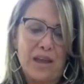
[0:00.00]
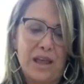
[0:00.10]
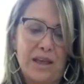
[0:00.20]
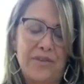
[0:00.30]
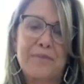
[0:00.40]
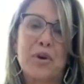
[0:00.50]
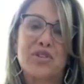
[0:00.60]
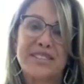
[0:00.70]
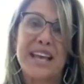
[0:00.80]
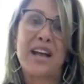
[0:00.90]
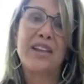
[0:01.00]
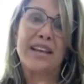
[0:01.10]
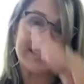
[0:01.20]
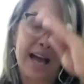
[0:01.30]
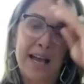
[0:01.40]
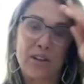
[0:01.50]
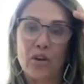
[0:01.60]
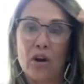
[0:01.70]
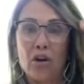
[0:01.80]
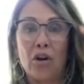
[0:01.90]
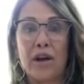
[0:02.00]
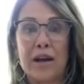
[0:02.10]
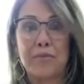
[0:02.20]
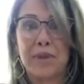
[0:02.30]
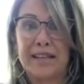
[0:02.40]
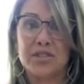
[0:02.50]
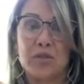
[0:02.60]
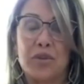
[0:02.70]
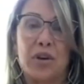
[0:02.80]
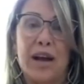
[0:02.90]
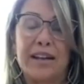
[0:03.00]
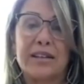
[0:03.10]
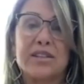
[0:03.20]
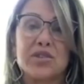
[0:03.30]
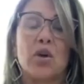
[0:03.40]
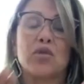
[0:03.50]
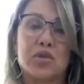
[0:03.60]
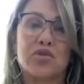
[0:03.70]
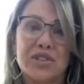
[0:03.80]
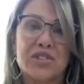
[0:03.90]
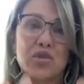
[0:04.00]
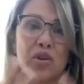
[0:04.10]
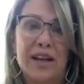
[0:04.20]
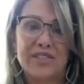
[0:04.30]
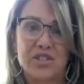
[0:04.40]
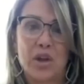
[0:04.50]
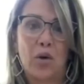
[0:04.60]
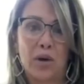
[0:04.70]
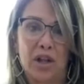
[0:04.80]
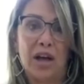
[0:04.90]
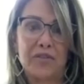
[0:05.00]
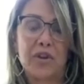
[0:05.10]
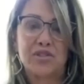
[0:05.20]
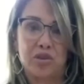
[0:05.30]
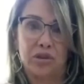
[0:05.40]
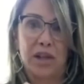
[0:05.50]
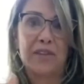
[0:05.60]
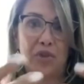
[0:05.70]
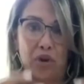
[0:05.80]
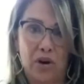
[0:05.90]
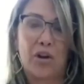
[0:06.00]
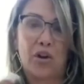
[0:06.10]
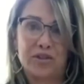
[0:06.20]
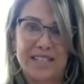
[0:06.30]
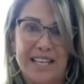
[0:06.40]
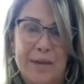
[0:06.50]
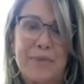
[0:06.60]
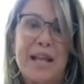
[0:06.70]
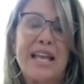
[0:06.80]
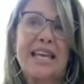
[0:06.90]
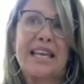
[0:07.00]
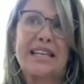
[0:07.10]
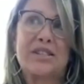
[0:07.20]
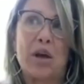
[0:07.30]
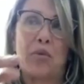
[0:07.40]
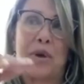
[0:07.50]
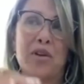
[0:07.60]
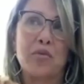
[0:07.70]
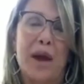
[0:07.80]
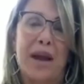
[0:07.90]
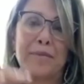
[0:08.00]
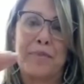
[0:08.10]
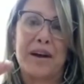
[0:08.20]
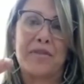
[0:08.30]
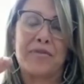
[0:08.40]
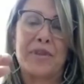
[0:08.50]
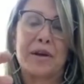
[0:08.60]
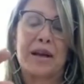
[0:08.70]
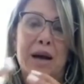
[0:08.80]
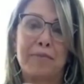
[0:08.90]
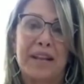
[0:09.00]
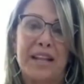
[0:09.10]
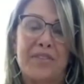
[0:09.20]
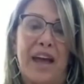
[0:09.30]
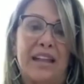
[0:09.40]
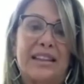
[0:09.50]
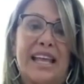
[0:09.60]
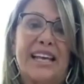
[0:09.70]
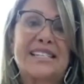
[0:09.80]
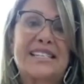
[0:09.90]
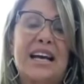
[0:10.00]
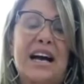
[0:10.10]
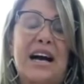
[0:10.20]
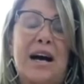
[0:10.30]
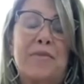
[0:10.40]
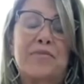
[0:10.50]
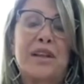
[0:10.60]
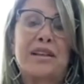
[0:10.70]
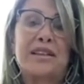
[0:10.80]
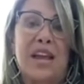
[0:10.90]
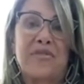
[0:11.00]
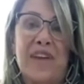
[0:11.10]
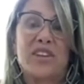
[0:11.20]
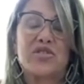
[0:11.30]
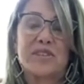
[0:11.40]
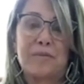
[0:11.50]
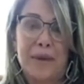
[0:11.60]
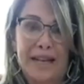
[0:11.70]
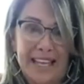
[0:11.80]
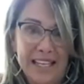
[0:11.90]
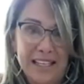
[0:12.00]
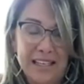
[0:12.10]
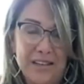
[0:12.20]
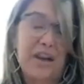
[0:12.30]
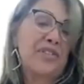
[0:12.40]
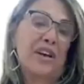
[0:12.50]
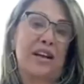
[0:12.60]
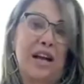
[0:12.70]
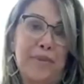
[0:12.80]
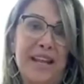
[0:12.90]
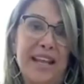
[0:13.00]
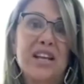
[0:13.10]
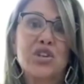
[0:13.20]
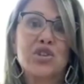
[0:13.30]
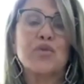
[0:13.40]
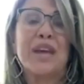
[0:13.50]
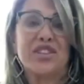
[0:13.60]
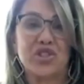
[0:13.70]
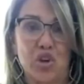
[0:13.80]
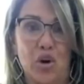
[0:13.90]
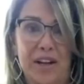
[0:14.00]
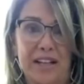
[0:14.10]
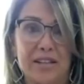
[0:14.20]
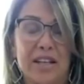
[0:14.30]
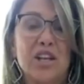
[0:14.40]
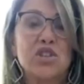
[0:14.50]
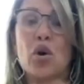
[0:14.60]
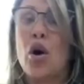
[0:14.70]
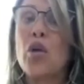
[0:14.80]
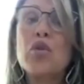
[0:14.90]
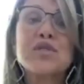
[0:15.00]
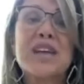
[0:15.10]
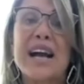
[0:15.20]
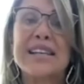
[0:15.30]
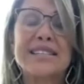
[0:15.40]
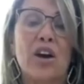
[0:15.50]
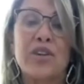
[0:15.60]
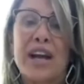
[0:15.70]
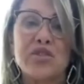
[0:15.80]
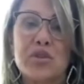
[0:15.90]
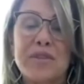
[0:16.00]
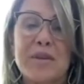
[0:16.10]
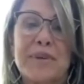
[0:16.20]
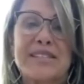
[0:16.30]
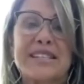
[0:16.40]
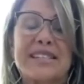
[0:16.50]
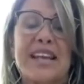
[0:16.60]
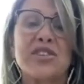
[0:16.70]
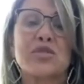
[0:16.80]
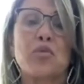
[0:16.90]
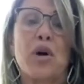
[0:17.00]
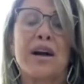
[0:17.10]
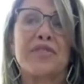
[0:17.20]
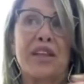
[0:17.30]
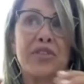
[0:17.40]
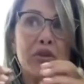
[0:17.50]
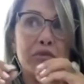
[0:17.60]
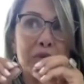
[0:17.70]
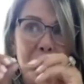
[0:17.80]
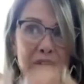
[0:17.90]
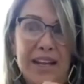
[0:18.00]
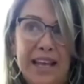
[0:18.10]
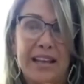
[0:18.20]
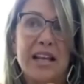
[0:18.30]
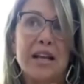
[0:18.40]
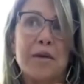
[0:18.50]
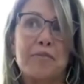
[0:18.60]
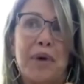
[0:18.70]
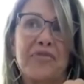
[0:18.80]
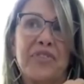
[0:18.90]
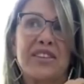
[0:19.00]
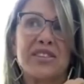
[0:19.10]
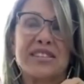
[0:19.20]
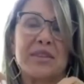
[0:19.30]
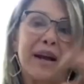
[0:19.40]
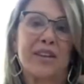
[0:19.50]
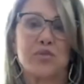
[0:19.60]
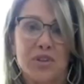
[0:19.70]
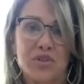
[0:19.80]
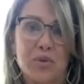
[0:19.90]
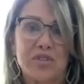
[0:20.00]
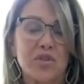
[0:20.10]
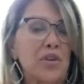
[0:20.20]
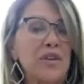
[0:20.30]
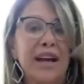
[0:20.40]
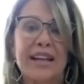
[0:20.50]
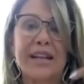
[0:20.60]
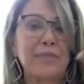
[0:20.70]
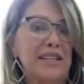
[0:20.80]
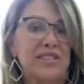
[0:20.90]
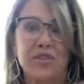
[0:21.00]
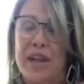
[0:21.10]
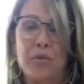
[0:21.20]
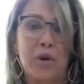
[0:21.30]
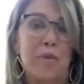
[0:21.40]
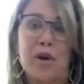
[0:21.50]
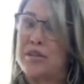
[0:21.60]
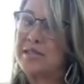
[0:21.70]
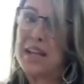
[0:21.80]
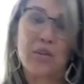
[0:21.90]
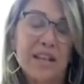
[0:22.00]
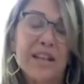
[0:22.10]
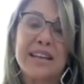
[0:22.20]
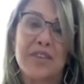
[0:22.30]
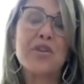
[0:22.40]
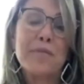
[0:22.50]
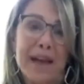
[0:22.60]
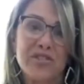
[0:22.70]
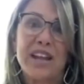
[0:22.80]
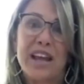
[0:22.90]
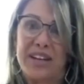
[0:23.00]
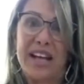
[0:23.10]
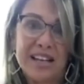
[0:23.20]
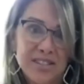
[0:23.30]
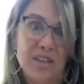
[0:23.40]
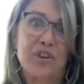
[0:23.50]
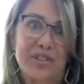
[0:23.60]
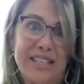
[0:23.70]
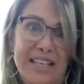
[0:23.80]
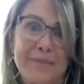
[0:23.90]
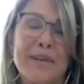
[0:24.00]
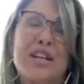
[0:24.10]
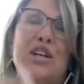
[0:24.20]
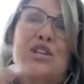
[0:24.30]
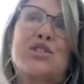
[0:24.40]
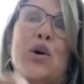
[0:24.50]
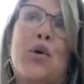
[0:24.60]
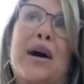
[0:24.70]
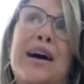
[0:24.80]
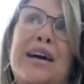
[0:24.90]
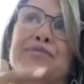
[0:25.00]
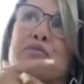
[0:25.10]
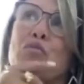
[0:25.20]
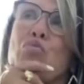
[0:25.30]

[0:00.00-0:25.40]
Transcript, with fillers: and then Marcel and Tyler are our upline. So they're kind of so so just so you guys know, a lot of you, because you're a lot of you are on our team, is we're right above the company that lent um, Life Vantage the money, the, the company to get started. So all those guys are not doing the business. They just want they're they're in it, but they just said might as well do it. So they're not in it because they're network marketers. They don't. Can you imagine having us on their team? So um,